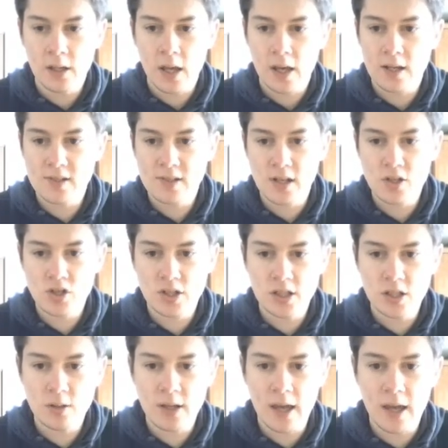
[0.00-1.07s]
And essentially
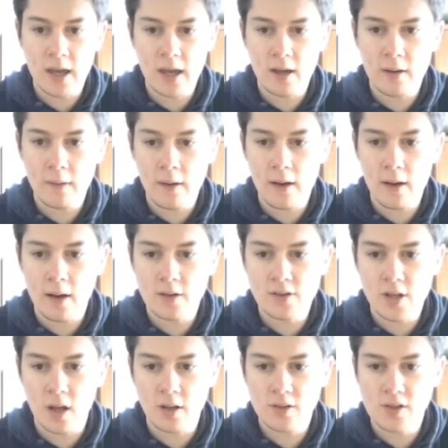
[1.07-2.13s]
you get a
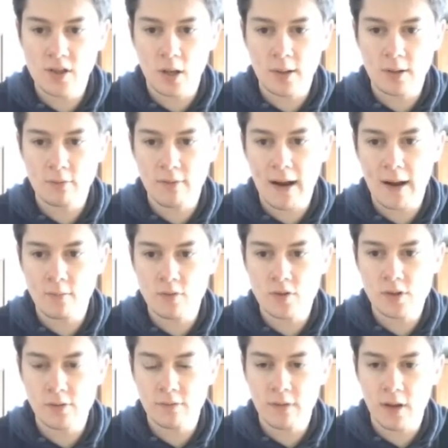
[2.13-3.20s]
dance going
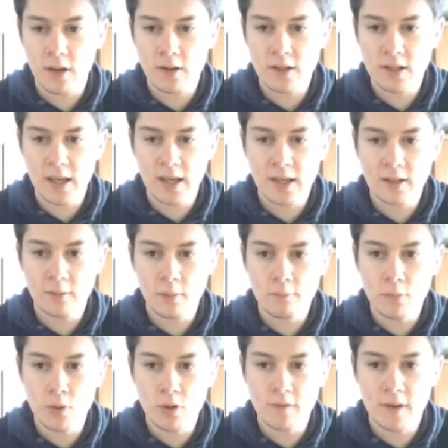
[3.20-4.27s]
round of the king
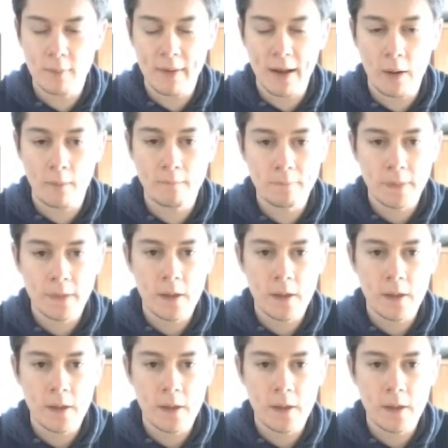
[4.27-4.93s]
moving about.